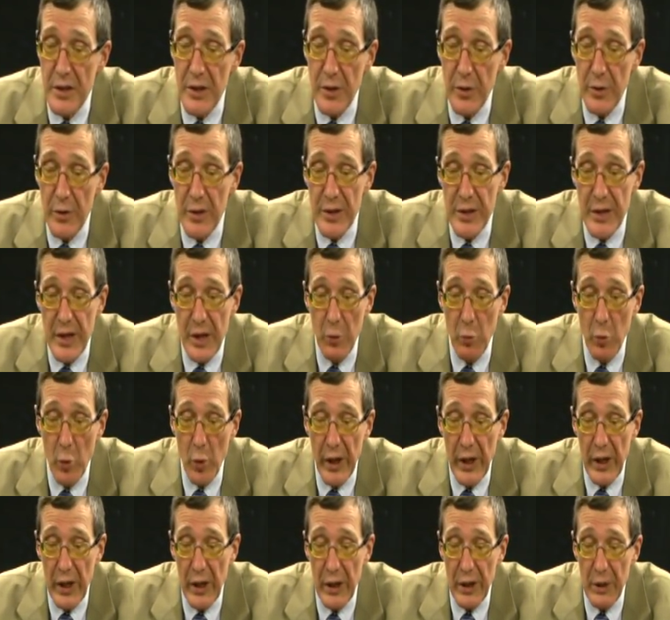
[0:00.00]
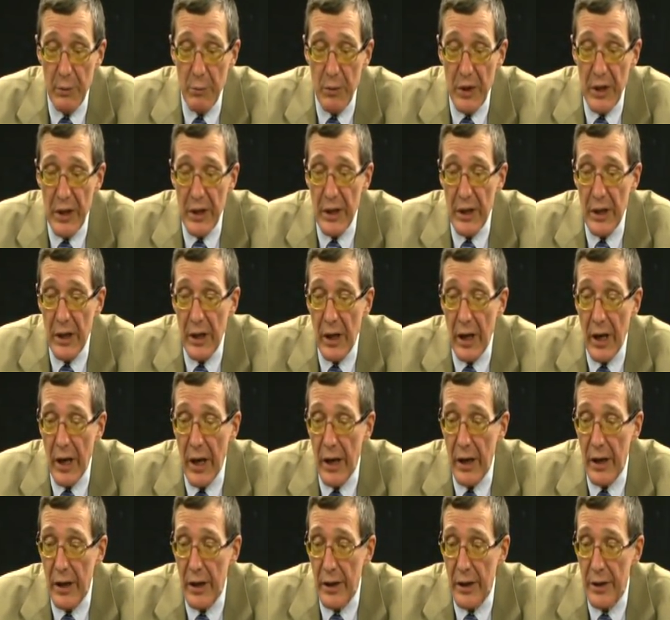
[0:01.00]
There is a weekly meeting
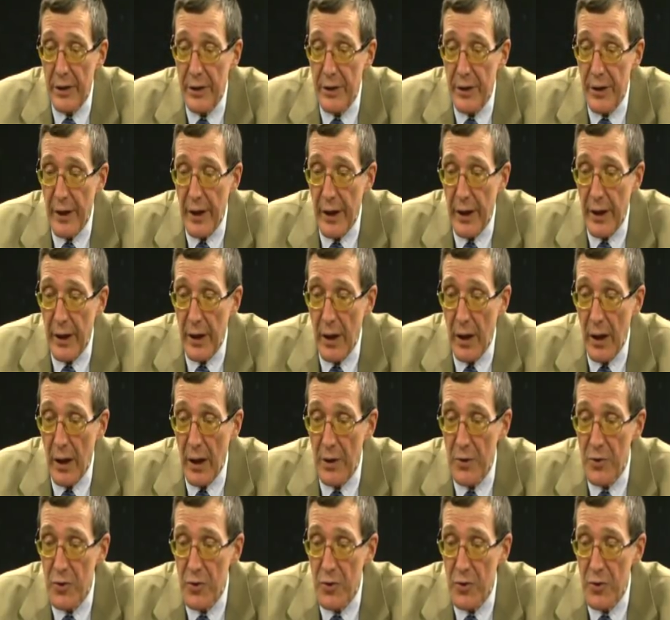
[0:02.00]
at a uh,